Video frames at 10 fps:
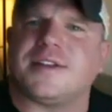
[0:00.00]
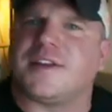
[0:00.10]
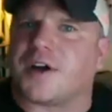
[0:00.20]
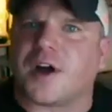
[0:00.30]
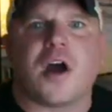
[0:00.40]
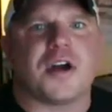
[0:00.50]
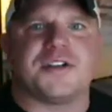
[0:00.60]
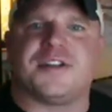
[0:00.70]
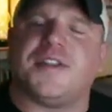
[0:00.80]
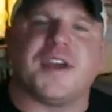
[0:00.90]

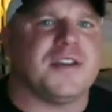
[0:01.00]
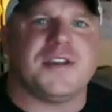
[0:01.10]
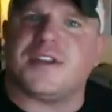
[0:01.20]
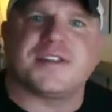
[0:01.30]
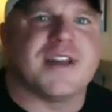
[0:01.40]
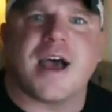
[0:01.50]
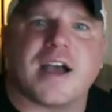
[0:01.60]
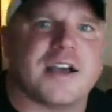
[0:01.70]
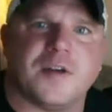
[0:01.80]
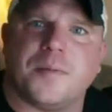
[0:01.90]
It's
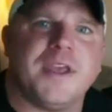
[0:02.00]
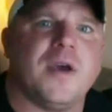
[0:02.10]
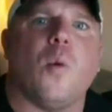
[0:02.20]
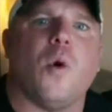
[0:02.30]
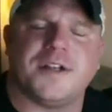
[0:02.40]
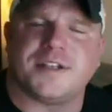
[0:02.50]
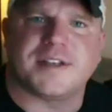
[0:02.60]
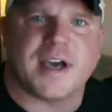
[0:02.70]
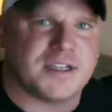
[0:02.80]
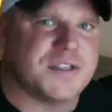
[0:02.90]
not going to be a one
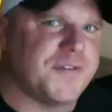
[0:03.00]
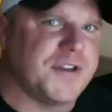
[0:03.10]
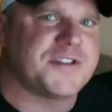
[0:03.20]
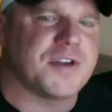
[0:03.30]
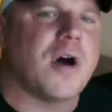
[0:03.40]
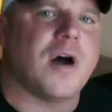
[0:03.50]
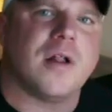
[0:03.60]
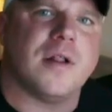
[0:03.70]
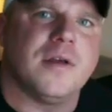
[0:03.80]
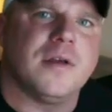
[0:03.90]
size fits
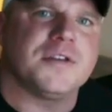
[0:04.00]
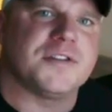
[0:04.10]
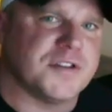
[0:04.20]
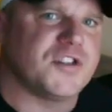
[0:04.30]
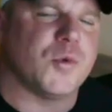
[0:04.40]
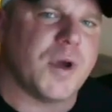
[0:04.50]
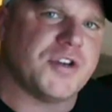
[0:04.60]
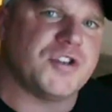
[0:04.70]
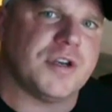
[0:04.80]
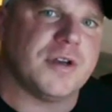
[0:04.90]
all
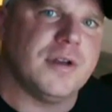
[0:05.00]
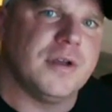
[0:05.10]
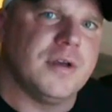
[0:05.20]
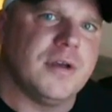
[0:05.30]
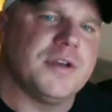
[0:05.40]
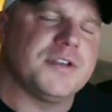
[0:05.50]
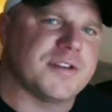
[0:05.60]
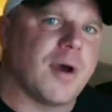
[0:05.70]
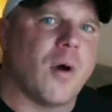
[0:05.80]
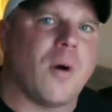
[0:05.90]
situation.
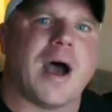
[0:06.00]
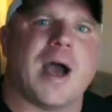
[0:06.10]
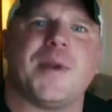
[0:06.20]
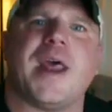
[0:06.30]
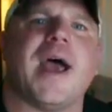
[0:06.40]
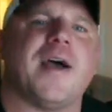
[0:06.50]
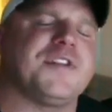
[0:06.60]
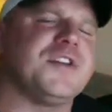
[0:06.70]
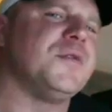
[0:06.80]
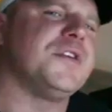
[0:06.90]
So I'm going to have
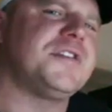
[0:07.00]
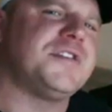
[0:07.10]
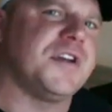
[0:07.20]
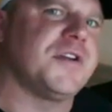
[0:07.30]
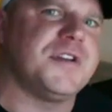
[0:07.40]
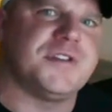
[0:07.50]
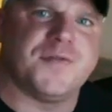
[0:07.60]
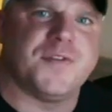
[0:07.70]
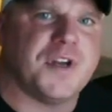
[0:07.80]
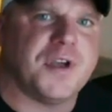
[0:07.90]
to do a series
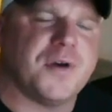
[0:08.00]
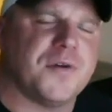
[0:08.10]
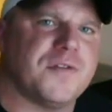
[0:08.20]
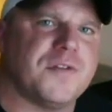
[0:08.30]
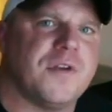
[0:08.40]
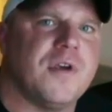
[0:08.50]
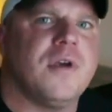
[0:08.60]
of videos